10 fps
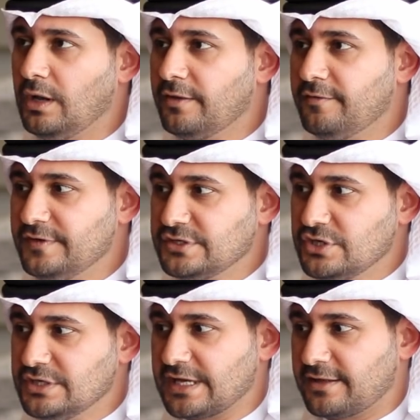Well, the
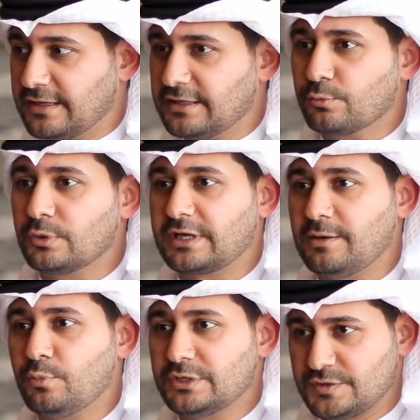vision is, I think, will
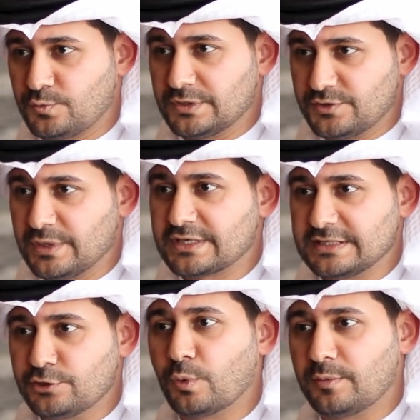come once we
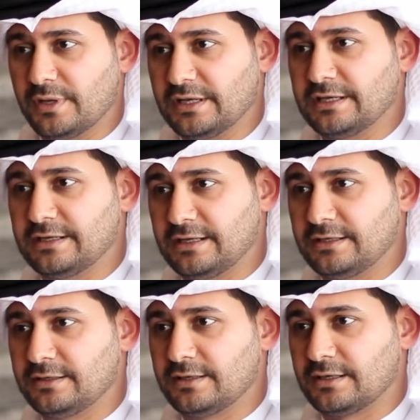exceed 1 million
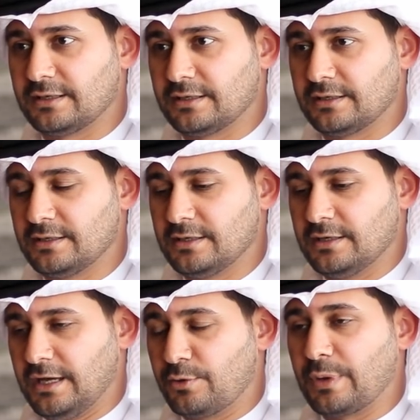
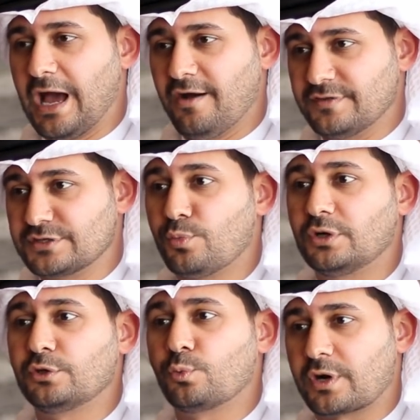and we have this
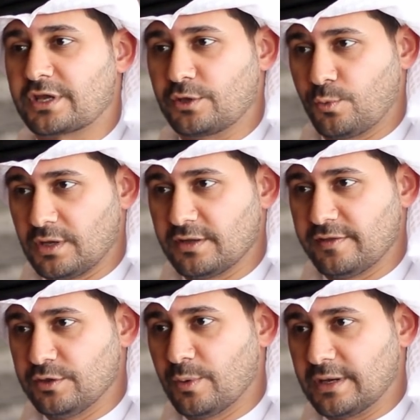model working well
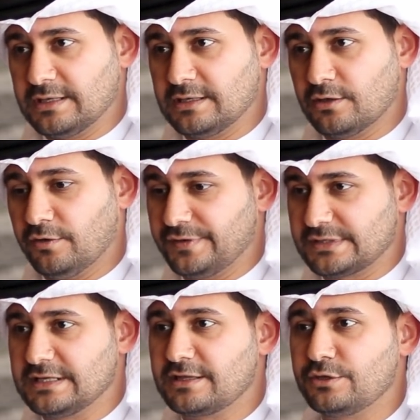in the UAE. Obviously,